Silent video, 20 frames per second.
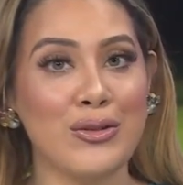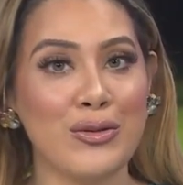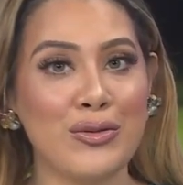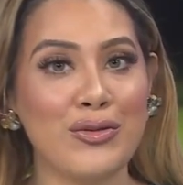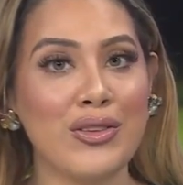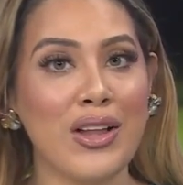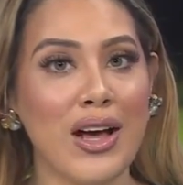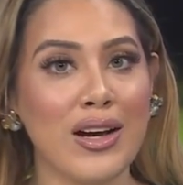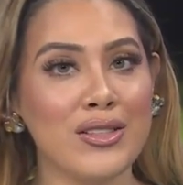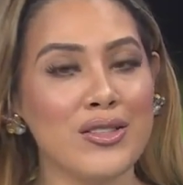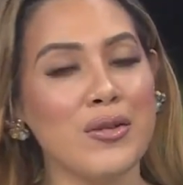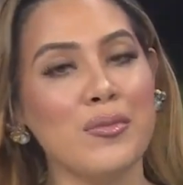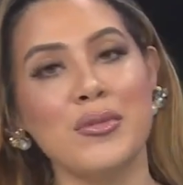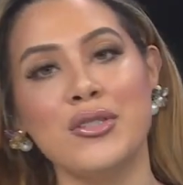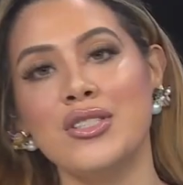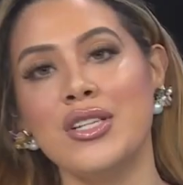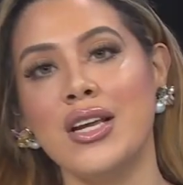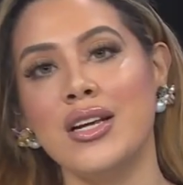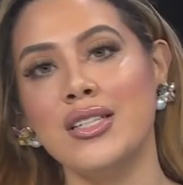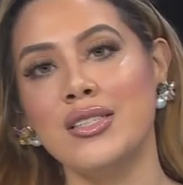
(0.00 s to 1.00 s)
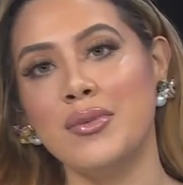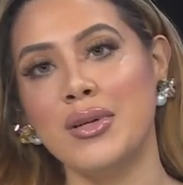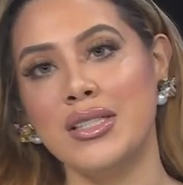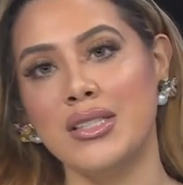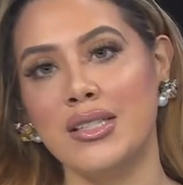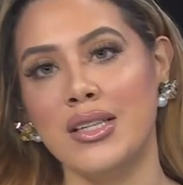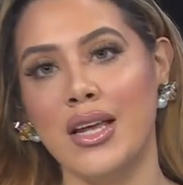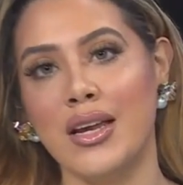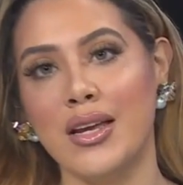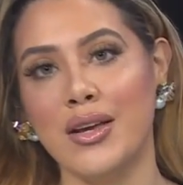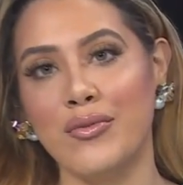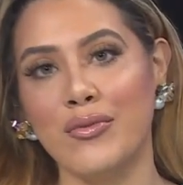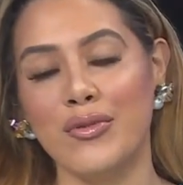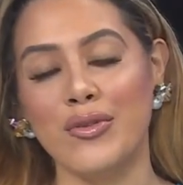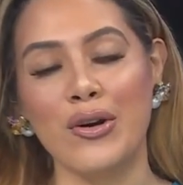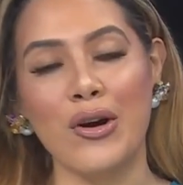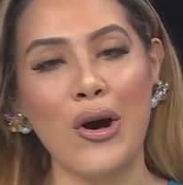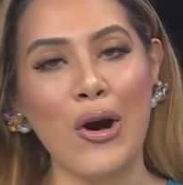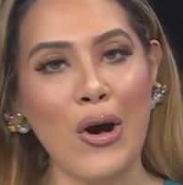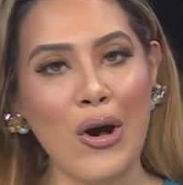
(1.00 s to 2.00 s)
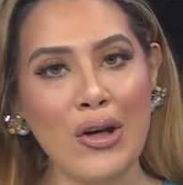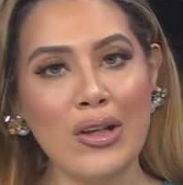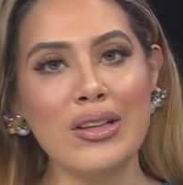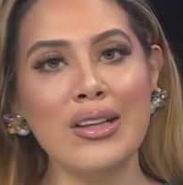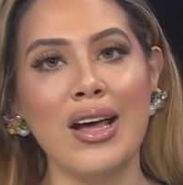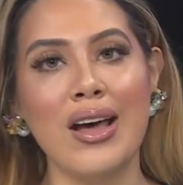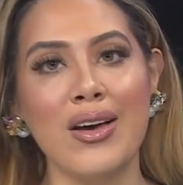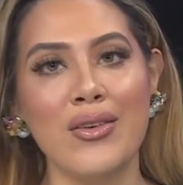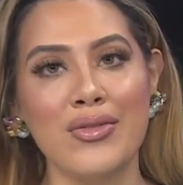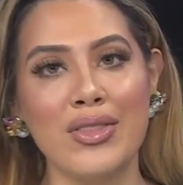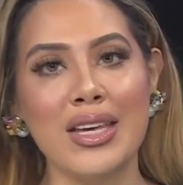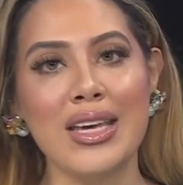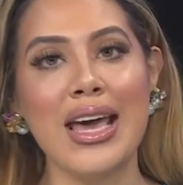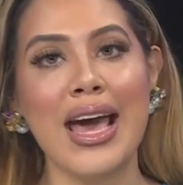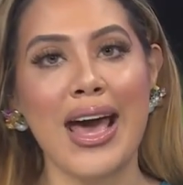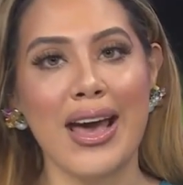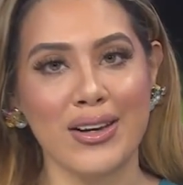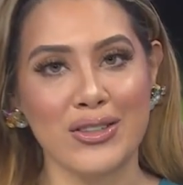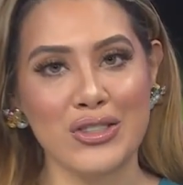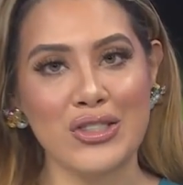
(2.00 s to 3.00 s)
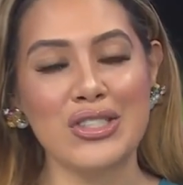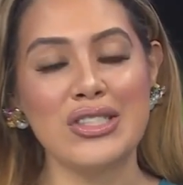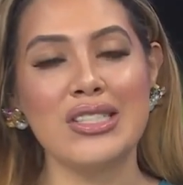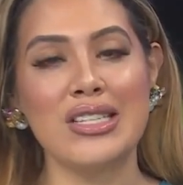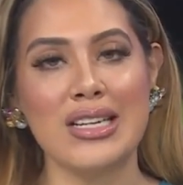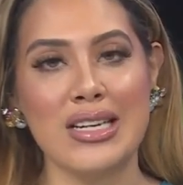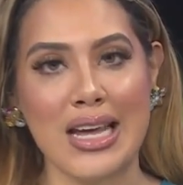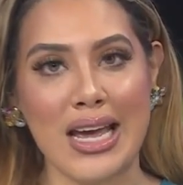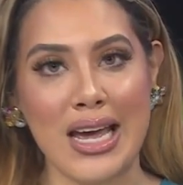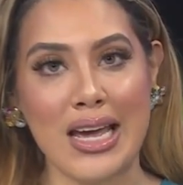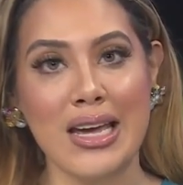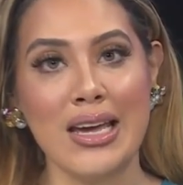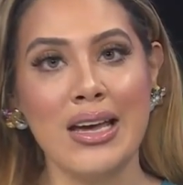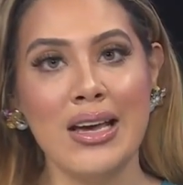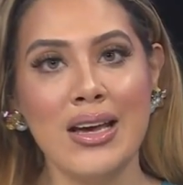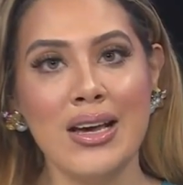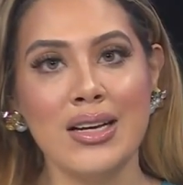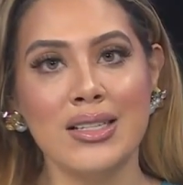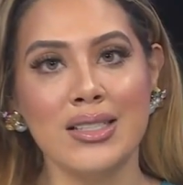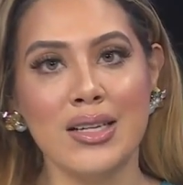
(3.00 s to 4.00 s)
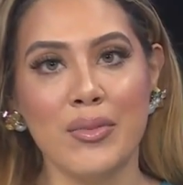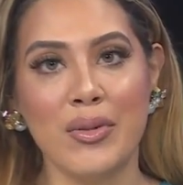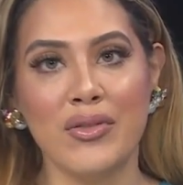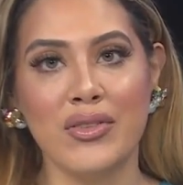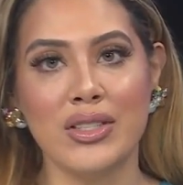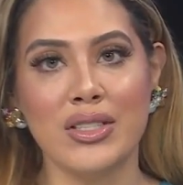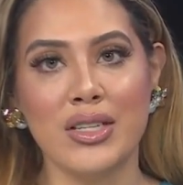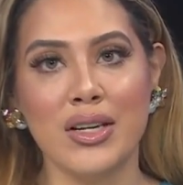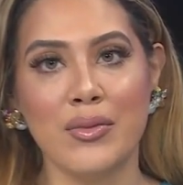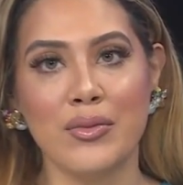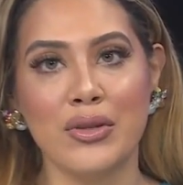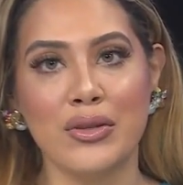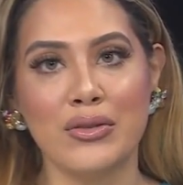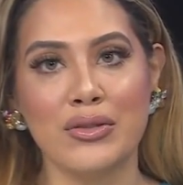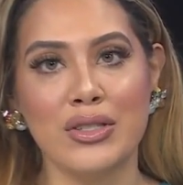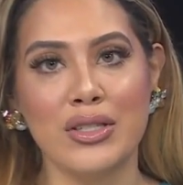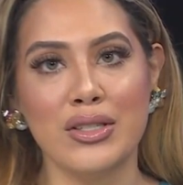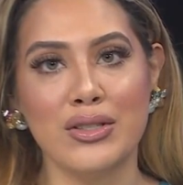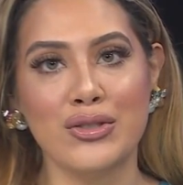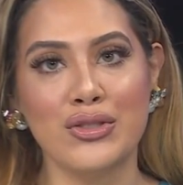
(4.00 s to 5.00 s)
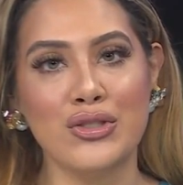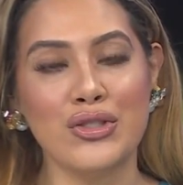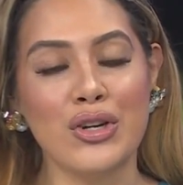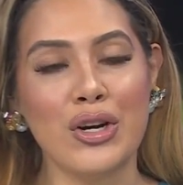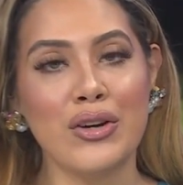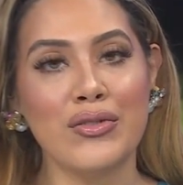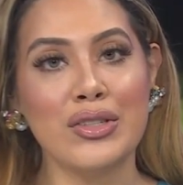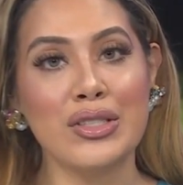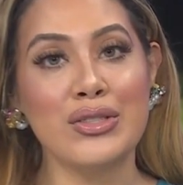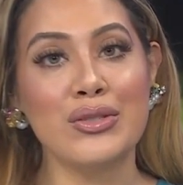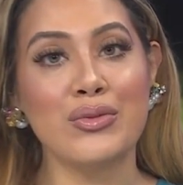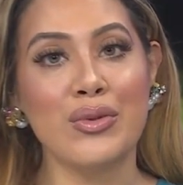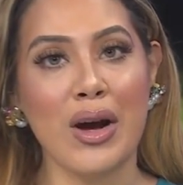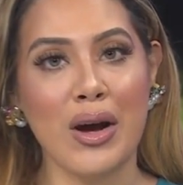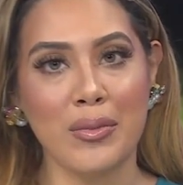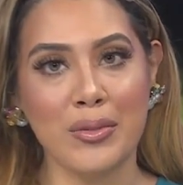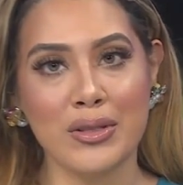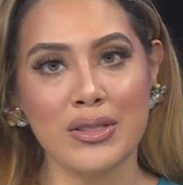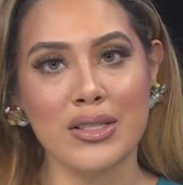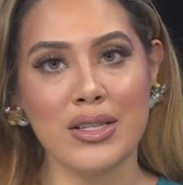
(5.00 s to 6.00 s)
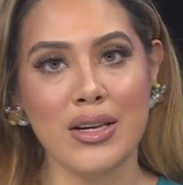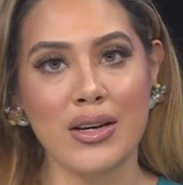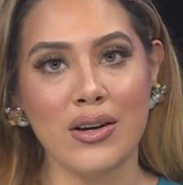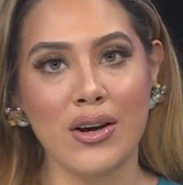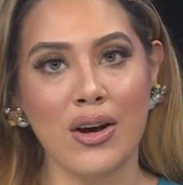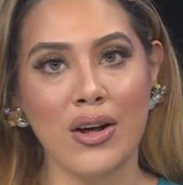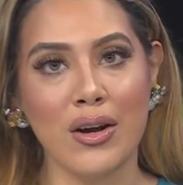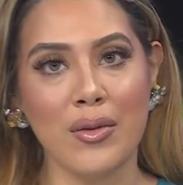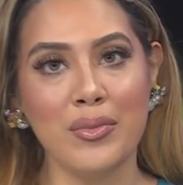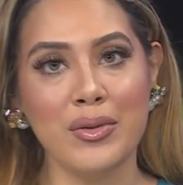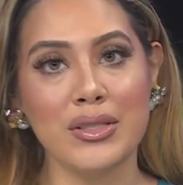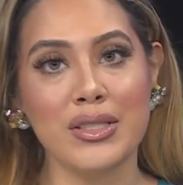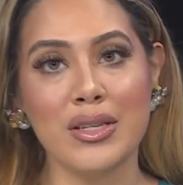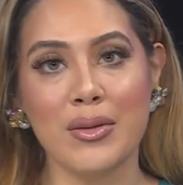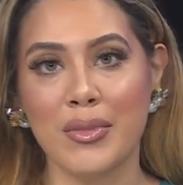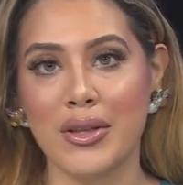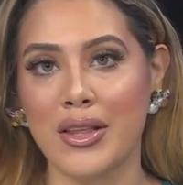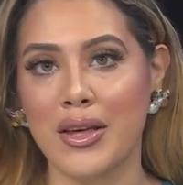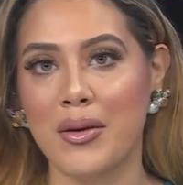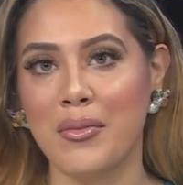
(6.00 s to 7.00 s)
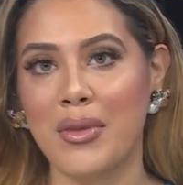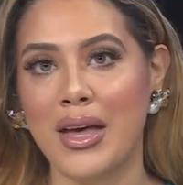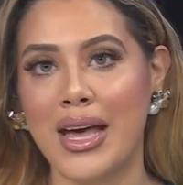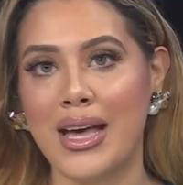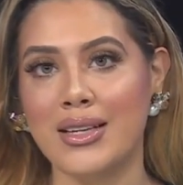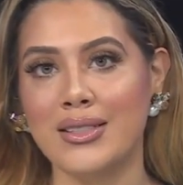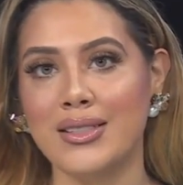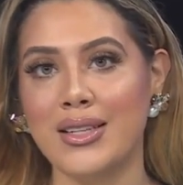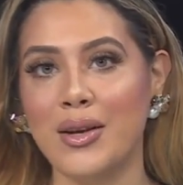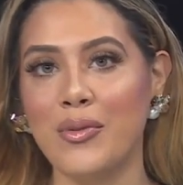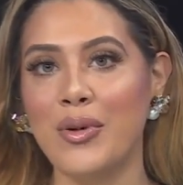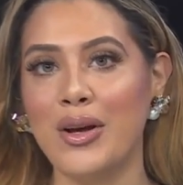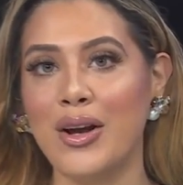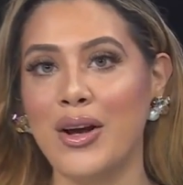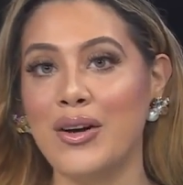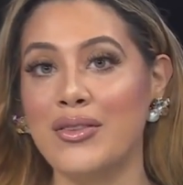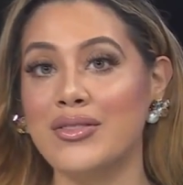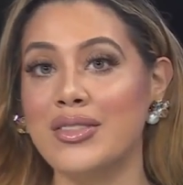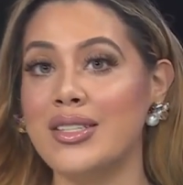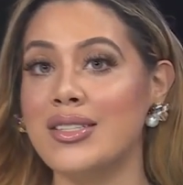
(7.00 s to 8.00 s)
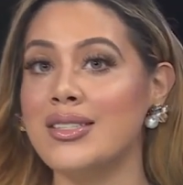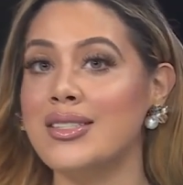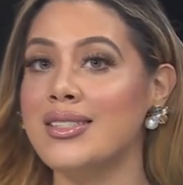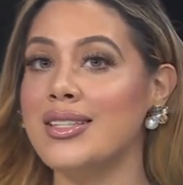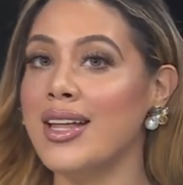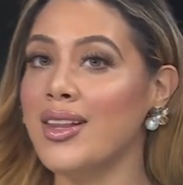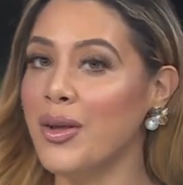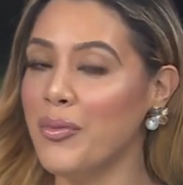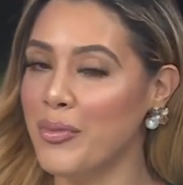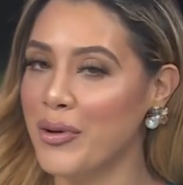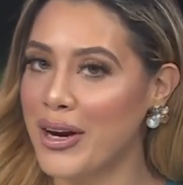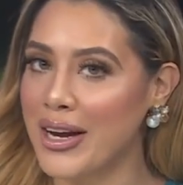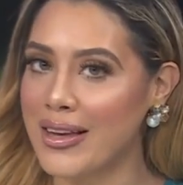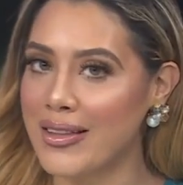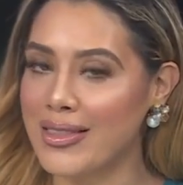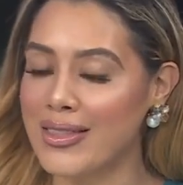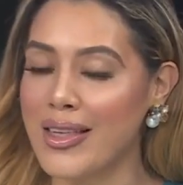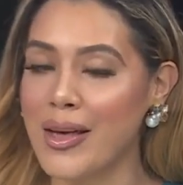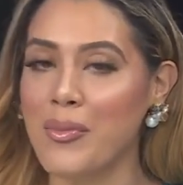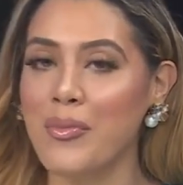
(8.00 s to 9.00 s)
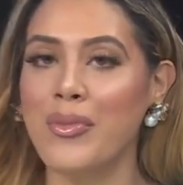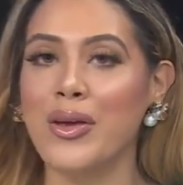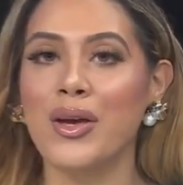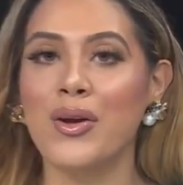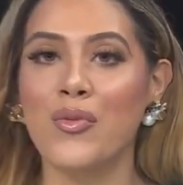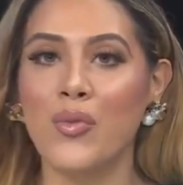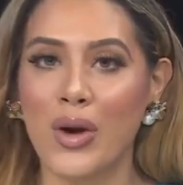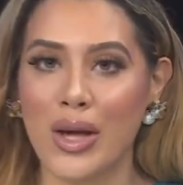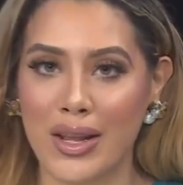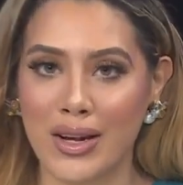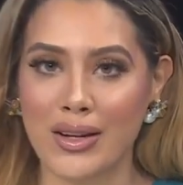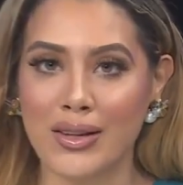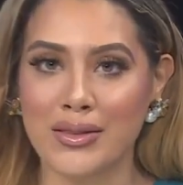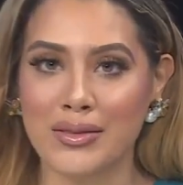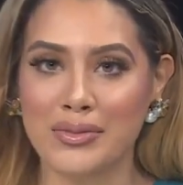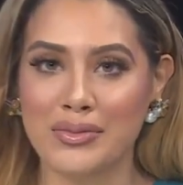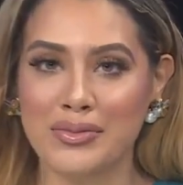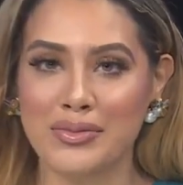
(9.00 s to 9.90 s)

who flocked to Mercedes-Benz Stadium for all of the action today. WBTM 13's Jarvis Robertson caught up with some of them as they went off to celebrate that big win.